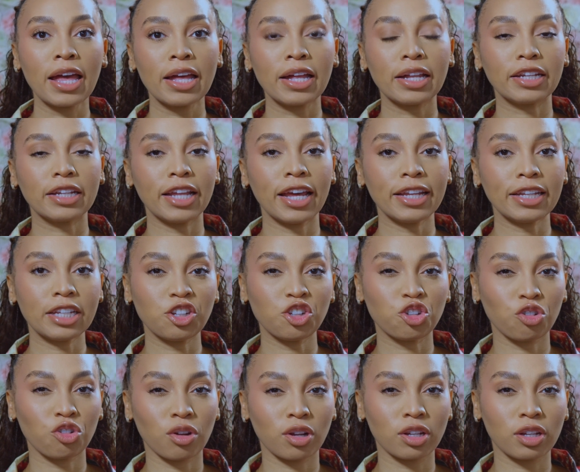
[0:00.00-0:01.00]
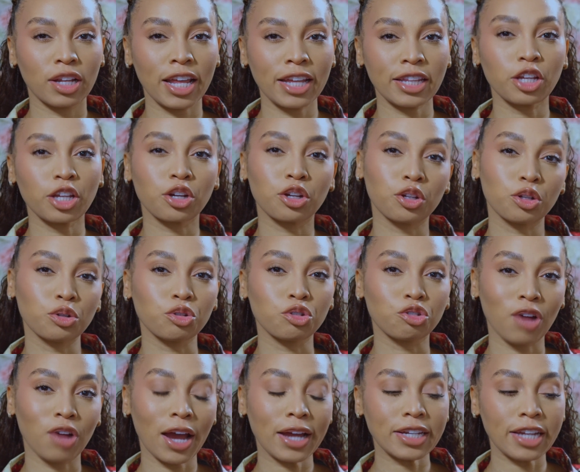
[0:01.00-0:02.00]
let the glue
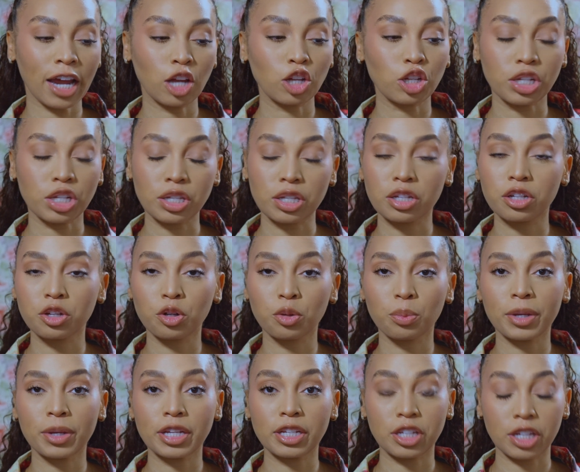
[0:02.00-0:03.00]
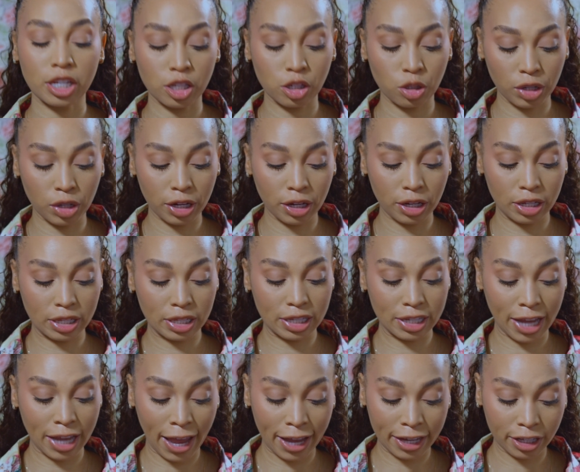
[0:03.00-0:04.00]
dry down just a little bit, just so that it's
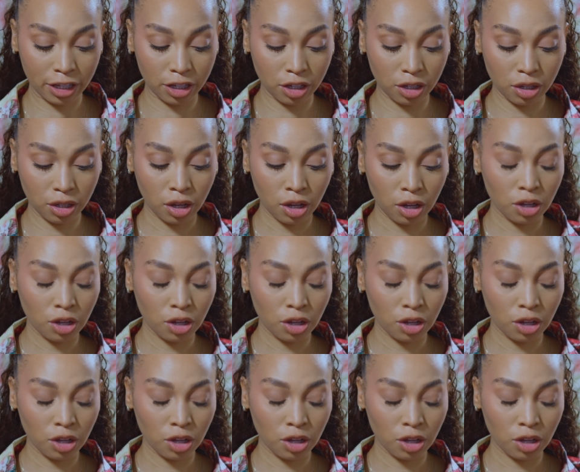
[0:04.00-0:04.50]
tacky.